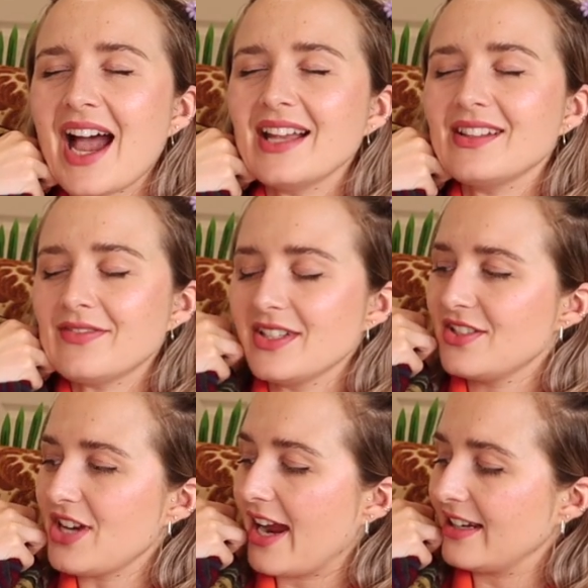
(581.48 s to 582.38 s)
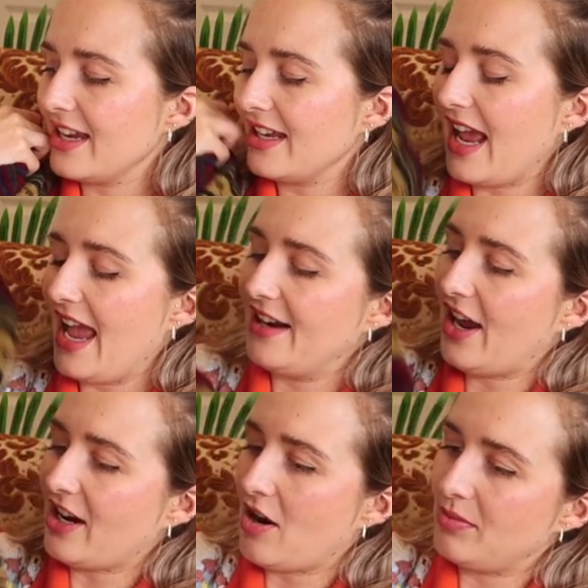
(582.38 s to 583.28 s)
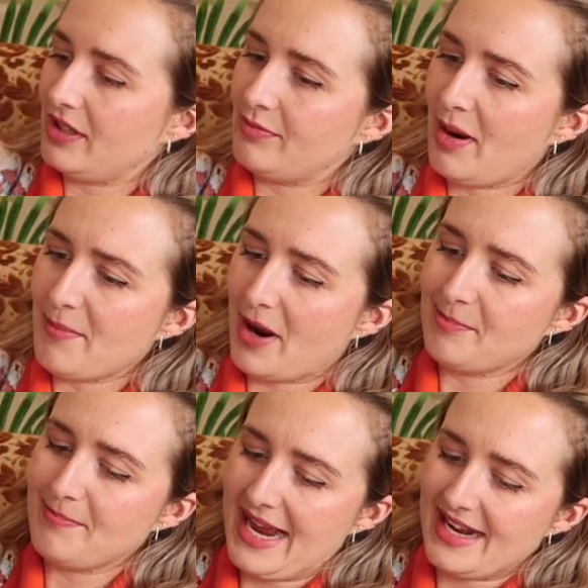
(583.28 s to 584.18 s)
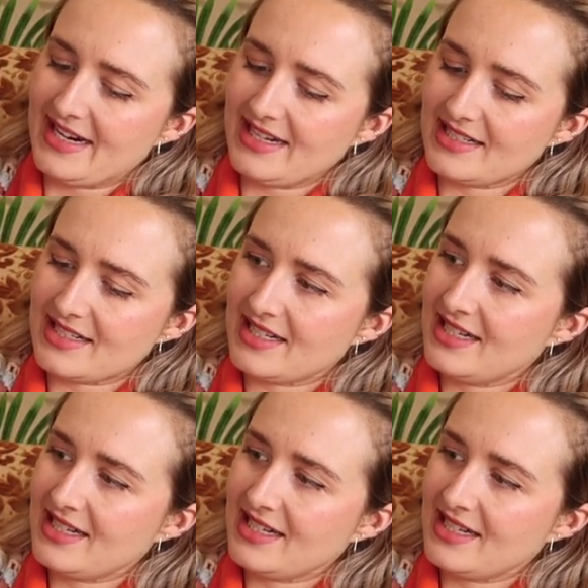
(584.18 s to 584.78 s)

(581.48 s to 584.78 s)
I love this jacket and I can't believe my mum made it.